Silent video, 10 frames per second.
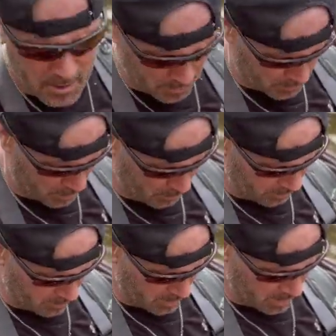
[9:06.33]
a
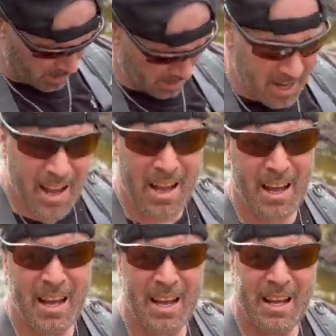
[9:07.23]
beautiful day.
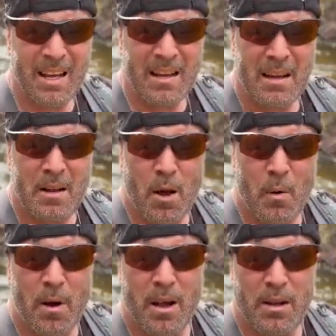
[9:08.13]
I
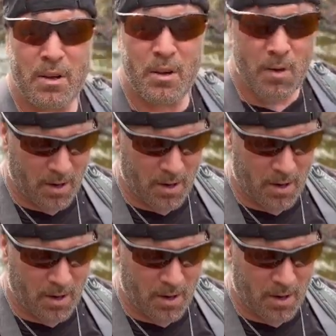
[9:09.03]
wanted to